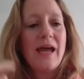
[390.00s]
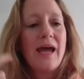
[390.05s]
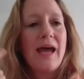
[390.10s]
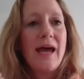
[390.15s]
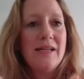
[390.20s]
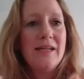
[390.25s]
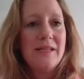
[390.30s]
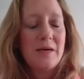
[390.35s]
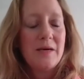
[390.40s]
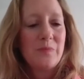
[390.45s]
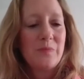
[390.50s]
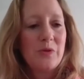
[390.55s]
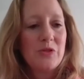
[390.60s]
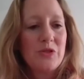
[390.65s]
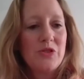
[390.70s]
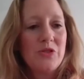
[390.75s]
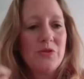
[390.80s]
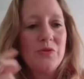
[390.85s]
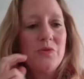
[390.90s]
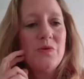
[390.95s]
And number
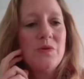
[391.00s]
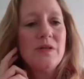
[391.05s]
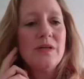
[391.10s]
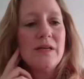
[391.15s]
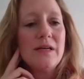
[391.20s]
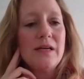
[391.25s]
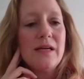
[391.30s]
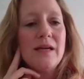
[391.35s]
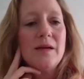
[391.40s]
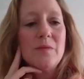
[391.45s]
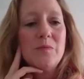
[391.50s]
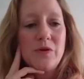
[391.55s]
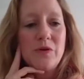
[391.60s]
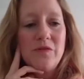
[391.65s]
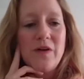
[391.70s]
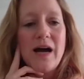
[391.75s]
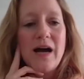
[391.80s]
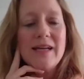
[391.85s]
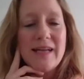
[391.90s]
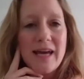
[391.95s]
2,
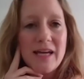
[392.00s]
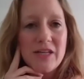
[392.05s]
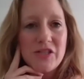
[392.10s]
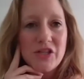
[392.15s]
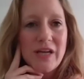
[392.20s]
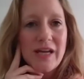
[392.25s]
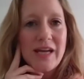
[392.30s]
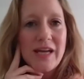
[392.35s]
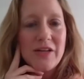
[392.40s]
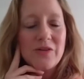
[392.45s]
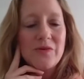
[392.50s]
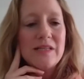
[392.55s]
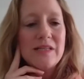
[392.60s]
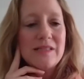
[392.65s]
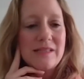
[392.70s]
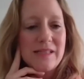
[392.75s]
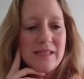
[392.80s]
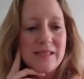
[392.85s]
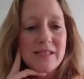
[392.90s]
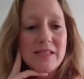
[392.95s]
provide educator
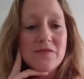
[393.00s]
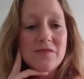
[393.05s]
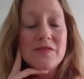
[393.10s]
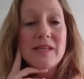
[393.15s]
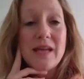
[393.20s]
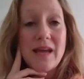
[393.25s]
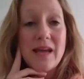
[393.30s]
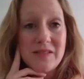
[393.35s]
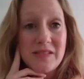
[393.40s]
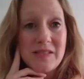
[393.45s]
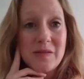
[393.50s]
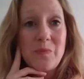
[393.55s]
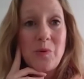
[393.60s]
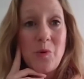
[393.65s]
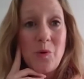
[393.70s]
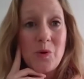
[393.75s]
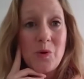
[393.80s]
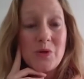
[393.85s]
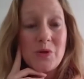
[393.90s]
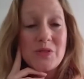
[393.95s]
incentives and
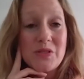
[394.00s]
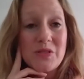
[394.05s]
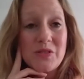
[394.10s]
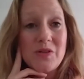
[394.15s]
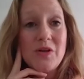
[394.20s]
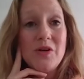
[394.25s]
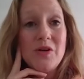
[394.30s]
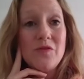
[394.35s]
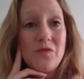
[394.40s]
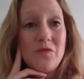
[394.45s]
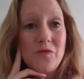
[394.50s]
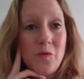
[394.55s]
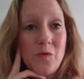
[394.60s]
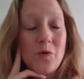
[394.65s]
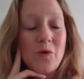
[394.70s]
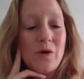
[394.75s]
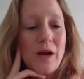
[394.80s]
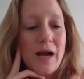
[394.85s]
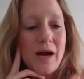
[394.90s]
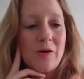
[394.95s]
supports
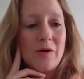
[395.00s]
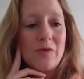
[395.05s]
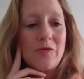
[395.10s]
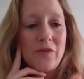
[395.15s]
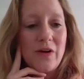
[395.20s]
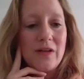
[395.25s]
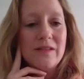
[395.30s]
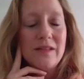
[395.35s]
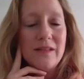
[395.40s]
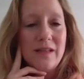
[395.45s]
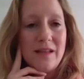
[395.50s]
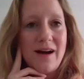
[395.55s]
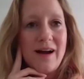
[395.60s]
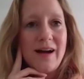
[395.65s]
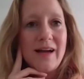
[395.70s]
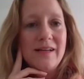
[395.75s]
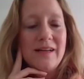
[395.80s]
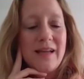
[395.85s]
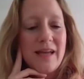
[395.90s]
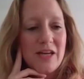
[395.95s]
for our
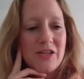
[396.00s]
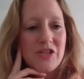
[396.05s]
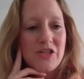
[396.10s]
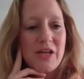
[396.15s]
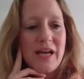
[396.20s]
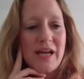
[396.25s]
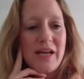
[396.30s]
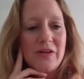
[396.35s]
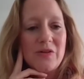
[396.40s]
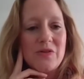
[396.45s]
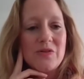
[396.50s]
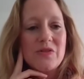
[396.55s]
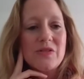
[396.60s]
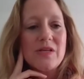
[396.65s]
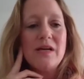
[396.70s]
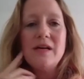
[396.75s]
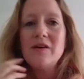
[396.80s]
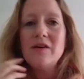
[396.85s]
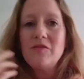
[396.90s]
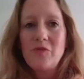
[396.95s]
frontline educators.
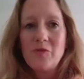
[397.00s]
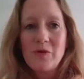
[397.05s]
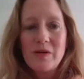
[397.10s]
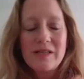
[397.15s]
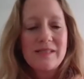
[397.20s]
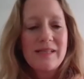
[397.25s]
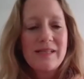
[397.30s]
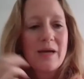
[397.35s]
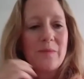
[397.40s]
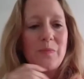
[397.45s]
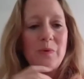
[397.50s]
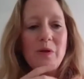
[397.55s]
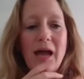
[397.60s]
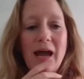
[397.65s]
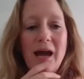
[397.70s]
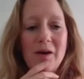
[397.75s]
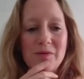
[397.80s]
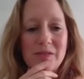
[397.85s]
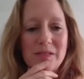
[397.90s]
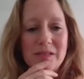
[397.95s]
For example,
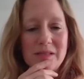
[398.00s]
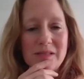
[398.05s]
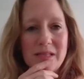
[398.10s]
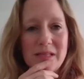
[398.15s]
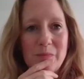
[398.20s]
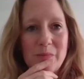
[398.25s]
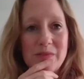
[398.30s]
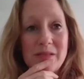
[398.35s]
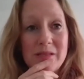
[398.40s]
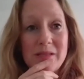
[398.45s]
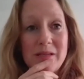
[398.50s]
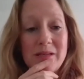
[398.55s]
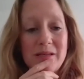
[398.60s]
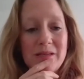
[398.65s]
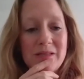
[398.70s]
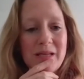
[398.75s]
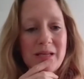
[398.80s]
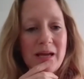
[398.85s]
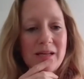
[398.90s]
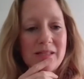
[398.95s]
housing
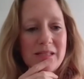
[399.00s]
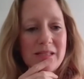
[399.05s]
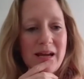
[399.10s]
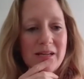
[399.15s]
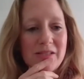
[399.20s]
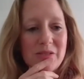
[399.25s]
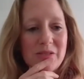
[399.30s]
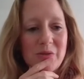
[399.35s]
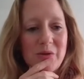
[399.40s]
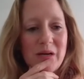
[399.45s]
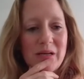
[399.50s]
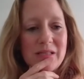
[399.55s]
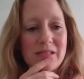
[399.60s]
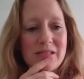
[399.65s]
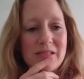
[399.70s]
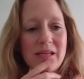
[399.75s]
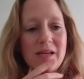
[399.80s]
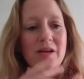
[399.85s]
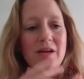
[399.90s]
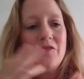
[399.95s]
subsidies and tax
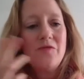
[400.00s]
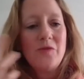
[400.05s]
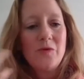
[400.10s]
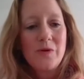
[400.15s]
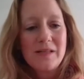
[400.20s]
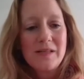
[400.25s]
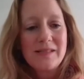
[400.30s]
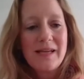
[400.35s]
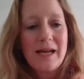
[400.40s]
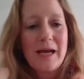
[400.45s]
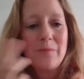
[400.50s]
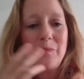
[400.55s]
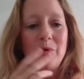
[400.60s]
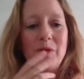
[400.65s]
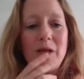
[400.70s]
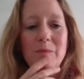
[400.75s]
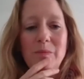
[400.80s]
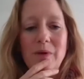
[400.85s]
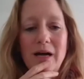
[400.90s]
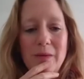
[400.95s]
credits. For
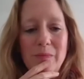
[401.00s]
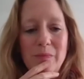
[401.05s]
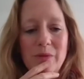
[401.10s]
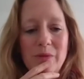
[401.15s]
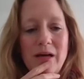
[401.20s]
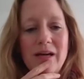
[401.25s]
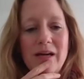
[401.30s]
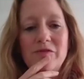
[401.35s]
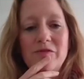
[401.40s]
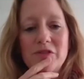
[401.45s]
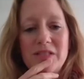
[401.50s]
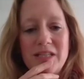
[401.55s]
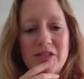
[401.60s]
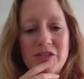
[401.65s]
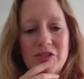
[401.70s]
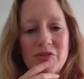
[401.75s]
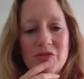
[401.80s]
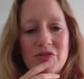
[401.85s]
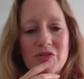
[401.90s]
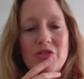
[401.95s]
example, a pipeline for
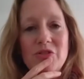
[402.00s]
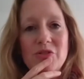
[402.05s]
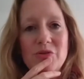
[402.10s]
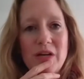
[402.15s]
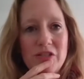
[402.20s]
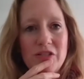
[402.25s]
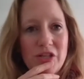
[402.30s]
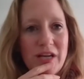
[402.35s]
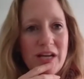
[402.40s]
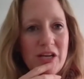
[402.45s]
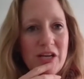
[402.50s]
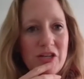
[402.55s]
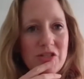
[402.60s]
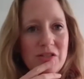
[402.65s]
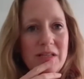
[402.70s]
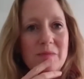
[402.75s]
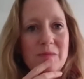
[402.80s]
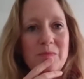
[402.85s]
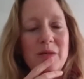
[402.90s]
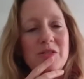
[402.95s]
teachers to
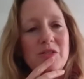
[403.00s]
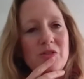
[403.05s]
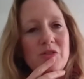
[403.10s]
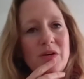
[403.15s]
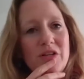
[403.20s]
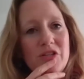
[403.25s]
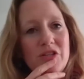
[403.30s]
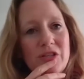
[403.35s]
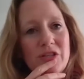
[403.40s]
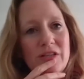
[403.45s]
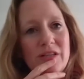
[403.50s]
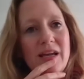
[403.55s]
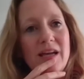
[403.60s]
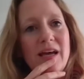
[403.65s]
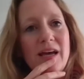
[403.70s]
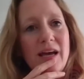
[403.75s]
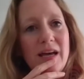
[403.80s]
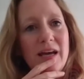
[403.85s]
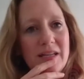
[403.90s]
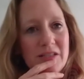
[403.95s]
education administration
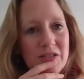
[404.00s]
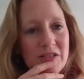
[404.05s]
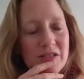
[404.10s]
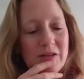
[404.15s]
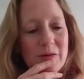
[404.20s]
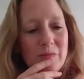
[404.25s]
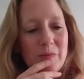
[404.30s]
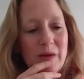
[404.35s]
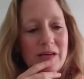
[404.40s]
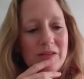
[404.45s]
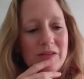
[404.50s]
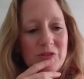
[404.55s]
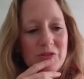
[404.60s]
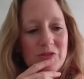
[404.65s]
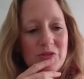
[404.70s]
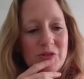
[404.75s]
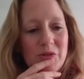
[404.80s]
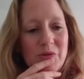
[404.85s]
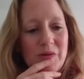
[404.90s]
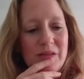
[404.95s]
and into their
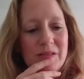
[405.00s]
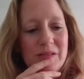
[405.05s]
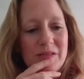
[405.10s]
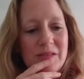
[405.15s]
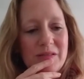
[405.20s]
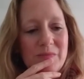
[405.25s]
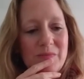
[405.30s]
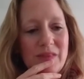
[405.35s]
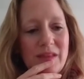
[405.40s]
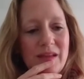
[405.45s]
master's degrees.